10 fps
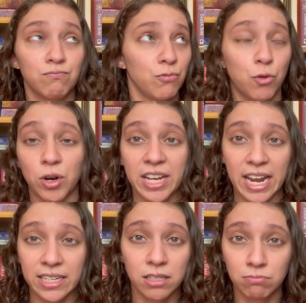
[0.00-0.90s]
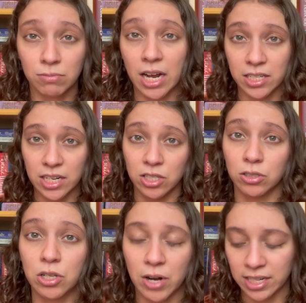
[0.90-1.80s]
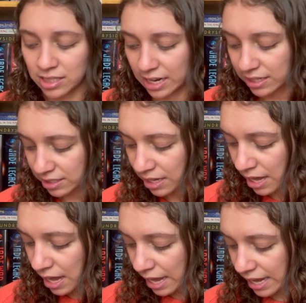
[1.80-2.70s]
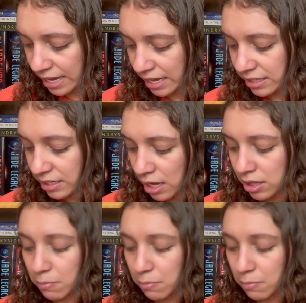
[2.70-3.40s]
48 continental United States is The